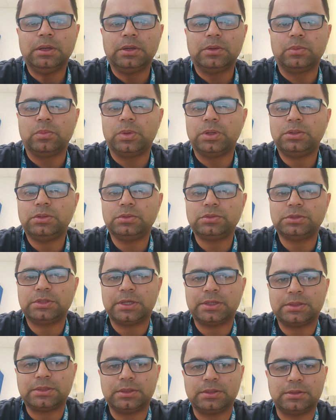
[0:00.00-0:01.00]
When you
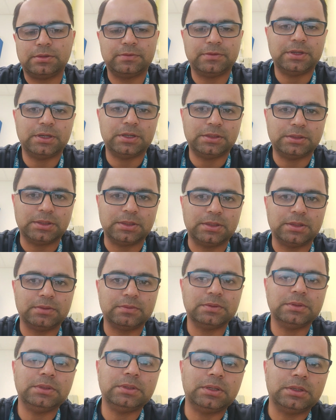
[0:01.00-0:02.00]
check their ferritin
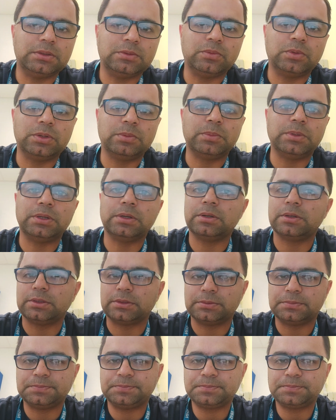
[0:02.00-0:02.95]
level, it will be high.